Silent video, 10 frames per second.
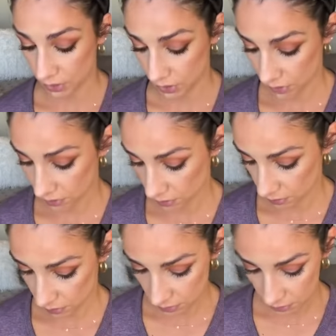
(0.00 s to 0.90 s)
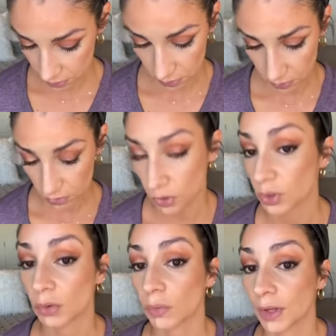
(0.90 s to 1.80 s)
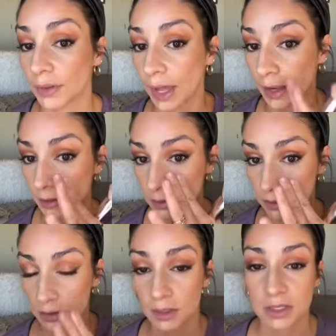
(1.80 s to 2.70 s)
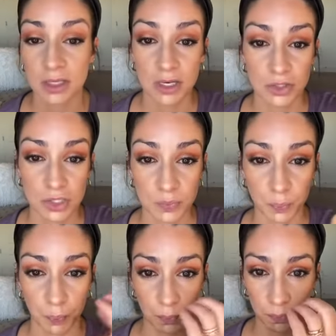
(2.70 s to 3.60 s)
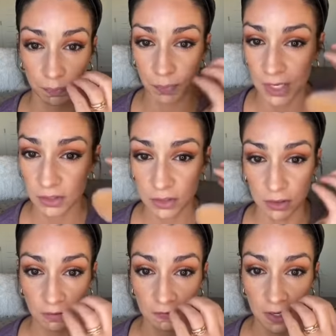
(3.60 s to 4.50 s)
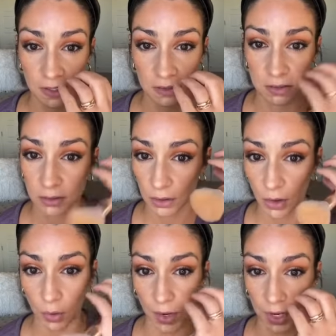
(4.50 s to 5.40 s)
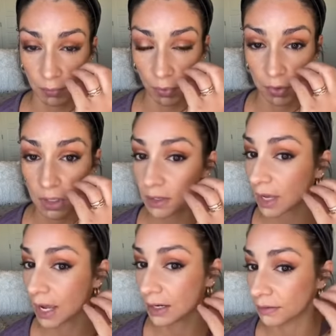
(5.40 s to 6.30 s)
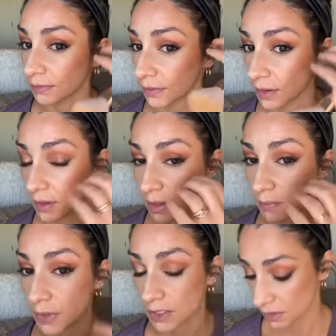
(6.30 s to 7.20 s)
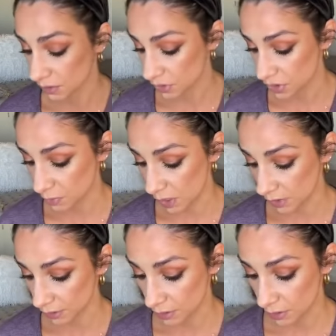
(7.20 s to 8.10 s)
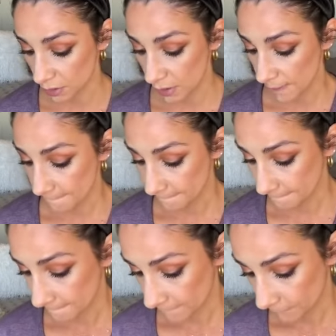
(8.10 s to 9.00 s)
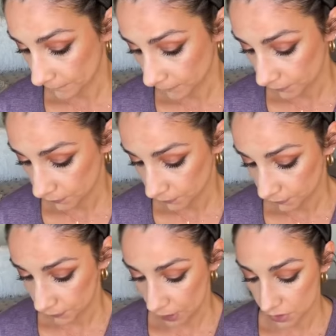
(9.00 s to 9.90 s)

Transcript: untouched with the blush. So you don't want that, because then it just makes your face go in more and kind of makes it look smaller.